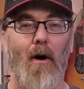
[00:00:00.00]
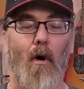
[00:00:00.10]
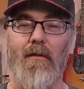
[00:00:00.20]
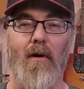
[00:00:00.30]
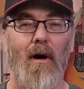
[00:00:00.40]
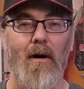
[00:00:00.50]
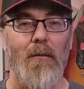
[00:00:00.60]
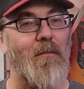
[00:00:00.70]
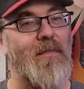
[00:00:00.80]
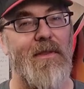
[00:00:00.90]

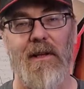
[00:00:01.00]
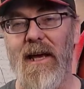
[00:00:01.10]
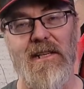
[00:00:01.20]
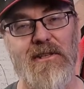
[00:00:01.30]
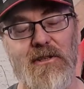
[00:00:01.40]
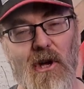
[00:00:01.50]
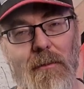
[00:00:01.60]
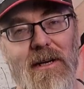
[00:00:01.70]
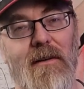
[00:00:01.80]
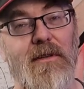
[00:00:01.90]
Overall, the latest
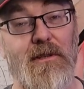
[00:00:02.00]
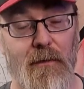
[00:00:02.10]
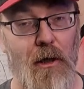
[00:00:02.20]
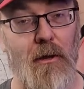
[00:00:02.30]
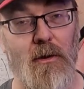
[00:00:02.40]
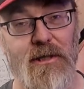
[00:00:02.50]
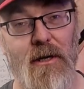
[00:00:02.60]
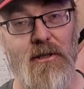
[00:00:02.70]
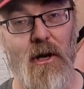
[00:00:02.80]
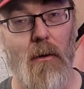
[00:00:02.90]
installment of the Taverna
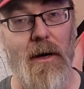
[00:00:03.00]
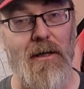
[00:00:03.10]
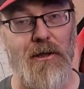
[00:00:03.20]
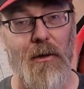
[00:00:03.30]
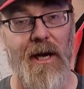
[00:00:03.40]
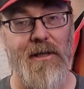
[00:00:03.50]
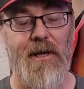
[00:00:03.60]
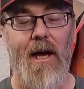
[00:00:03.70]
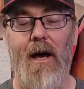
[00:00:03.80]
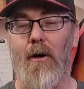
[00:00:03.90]
Costera Songwriter
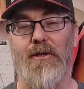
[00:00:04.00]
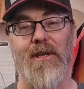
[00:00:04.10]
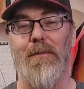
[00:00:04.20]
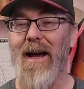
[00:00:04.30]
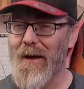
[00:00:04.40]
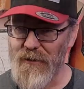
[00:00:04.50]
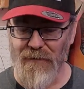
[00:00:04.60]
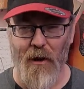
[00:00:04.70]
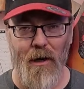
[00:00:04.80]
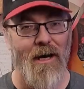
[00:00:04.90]
Showcase, hosted by Hal
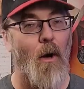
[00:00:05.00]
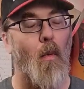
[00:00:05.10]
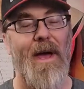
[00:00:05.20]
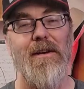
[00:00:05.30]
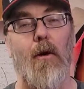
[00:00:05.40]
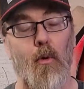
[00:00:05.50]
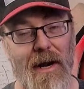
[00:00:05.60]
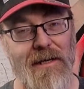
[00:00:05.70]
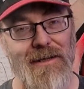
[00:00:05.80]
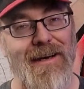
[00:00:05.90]
Savar, went
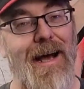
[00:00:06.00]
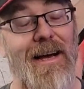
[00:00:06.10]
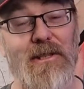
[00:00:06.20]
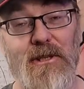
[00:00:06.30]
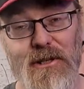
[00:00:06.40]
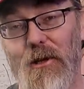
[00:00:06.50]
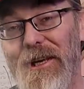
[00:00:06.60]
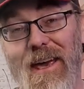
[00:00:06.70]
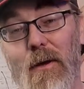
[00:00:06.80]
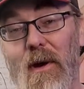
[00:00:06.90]
great. I
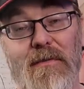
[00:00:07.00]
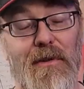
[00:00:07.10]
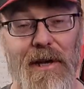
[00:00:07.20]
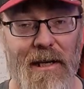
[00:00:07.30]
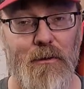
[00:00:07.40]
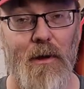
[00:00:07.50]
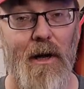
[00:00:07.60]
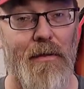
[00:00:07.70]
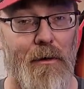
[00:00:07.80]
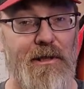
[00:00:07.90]
sincerely can't wait for the next
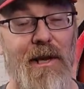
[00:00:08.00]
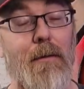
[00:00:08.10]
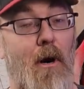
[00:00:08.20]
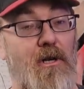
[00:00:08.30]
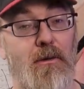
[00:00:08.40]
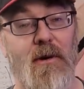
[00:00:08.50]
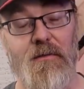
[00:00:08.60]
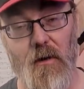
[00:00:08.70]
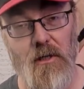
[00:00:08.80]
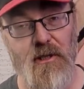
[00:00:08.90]
one on Thursday, March
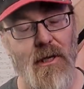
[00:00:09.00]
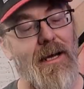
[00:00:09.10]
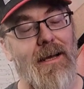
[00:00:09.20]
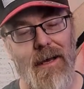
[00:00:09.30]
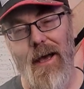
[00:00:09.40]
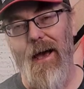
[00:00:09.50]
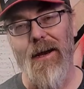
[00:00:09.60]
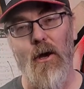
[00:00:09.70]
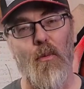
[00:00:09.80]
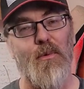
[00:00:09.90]
21st,
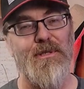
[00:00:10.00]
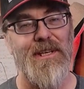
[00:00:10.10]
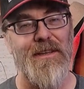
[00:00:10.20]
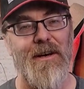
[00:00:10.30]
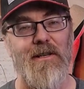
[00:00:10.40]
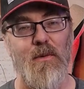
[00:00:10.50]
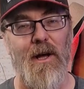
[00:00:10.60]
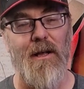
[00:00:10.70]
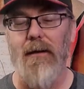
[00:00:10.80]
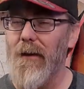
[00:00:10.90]
and I hope we'll see you there as
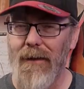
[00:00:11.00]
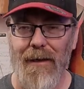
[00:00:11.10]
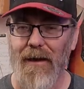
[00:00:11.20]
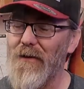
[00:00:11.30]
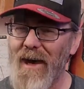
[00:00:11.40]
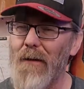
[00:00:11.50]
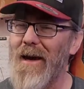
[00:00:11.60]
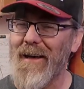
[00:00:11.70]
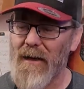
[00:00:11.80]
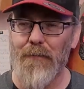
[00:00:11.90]
well. If you
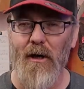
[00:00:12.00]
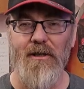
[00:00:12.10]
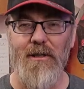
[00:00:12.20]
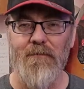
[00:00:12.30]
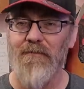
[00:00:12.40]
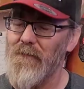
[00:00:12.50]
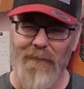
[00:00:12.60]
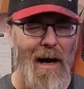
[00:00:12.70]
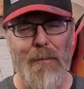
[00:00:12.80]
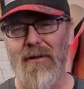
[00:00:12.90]
can't make it in person,
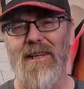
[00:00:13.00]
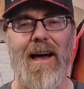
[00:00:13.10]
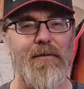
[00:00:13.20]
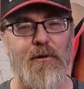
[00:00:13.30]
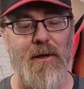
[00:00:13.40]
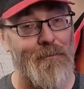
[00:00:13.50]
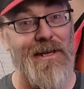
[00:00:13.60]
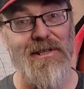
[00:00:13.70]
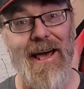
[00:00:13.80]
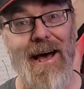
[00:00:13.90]
hop on the live stream
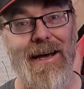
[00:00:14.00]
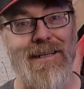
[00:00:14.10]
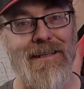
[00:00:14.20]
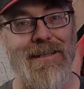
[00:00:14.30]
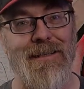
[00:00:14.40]
and say hi.